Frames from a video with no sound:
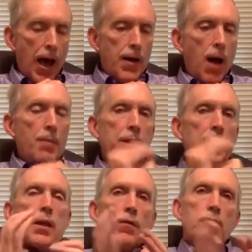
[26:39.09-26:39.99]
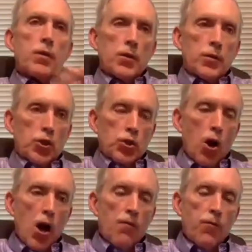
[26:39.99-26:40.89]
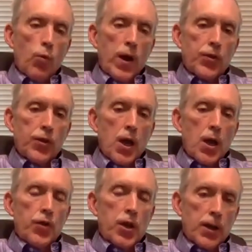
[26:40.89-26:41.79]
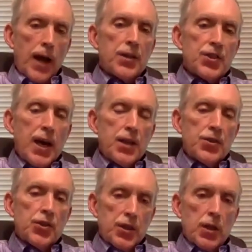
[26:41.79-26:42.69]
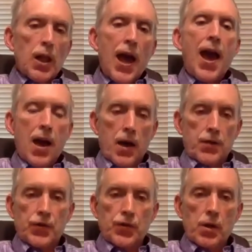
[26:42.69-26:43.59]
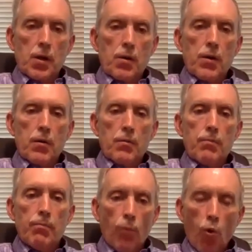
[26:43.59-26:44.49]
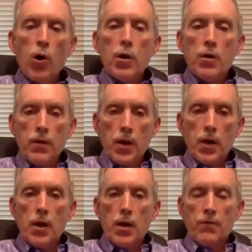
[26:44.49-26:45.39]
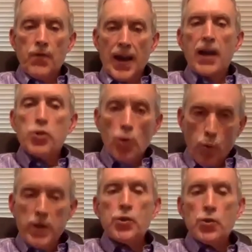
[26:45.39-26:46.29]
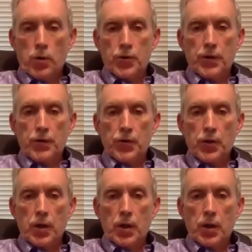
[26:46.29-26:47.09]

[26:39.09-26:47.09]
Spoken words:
I mean, to start off with, the United States still has more financial resources